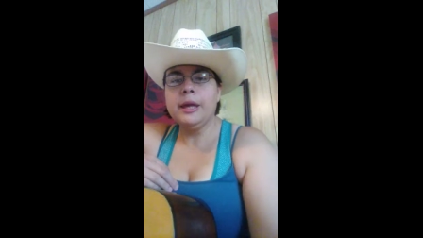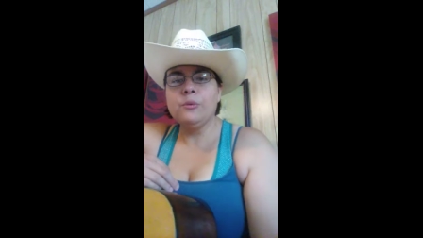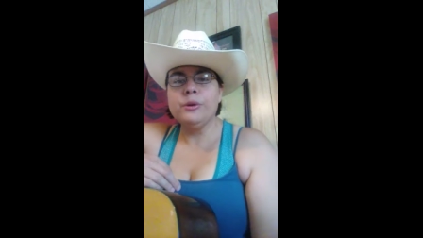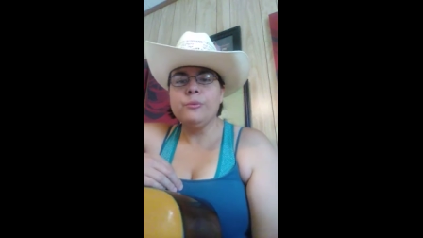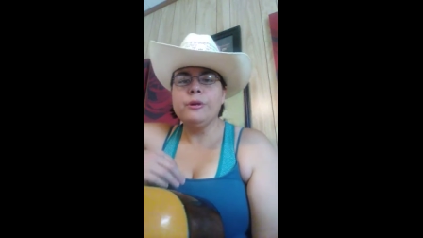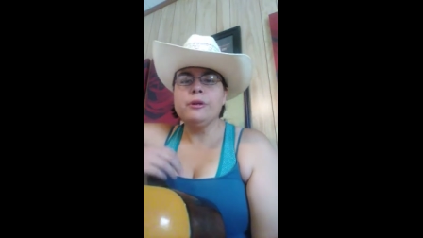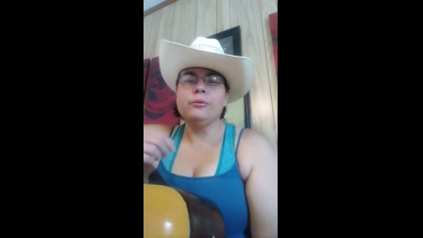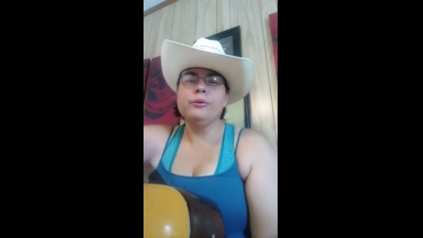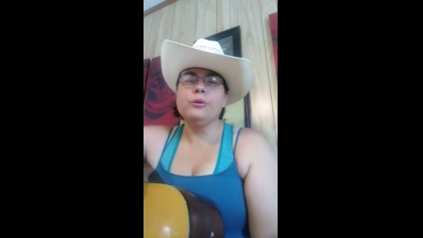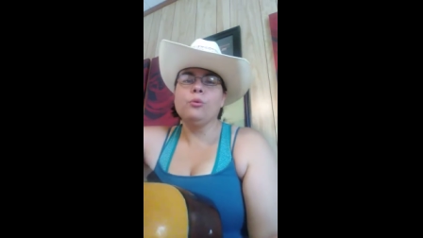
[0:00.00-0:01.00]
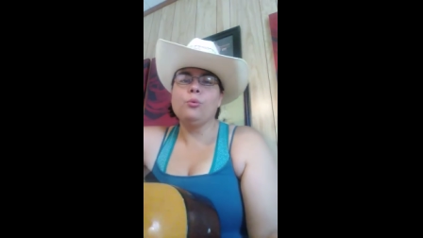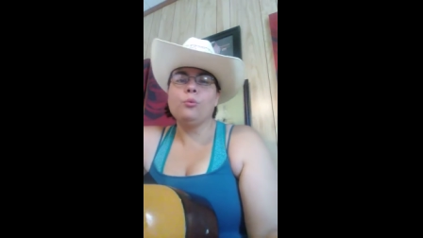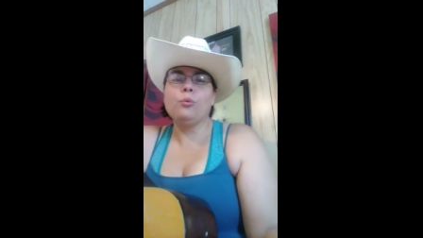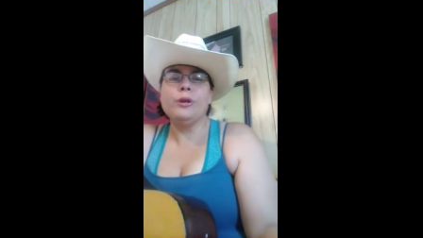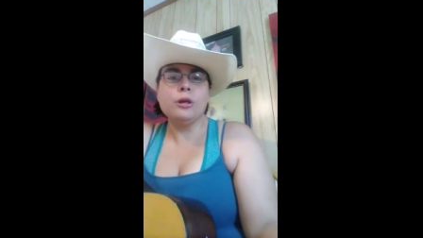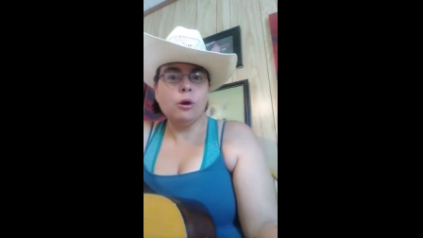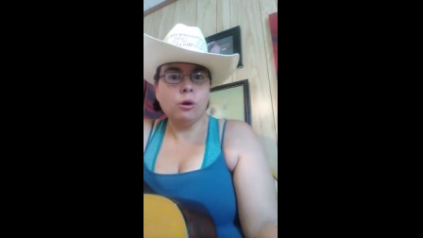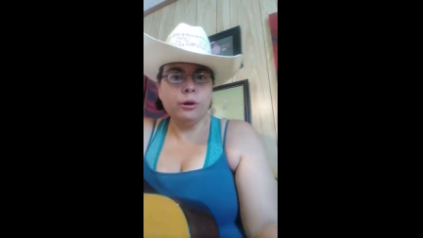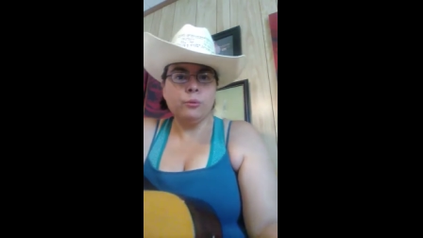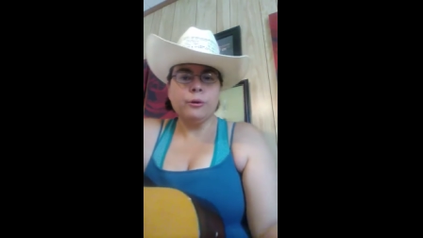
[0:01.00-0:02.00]
And we will re
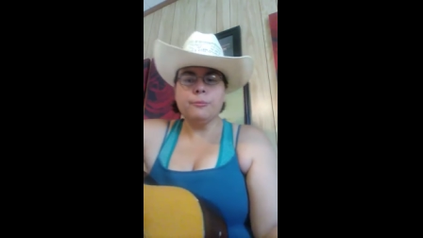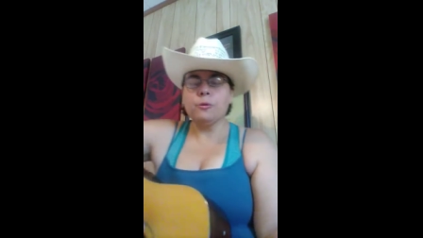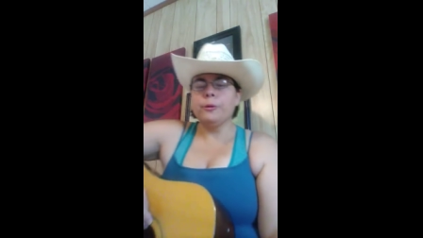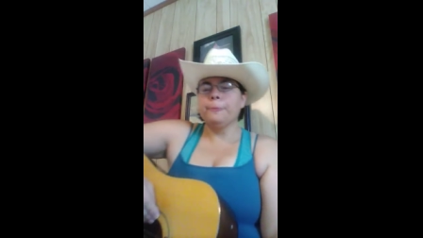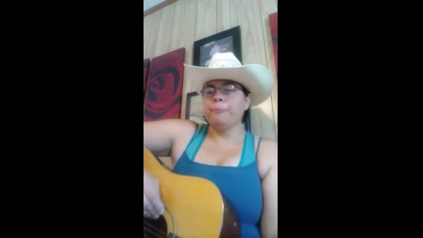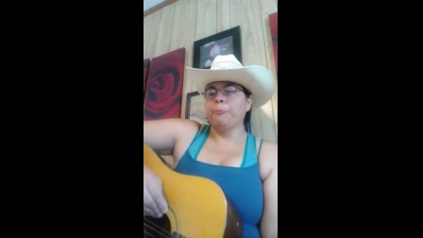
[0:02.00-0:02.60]
record one more.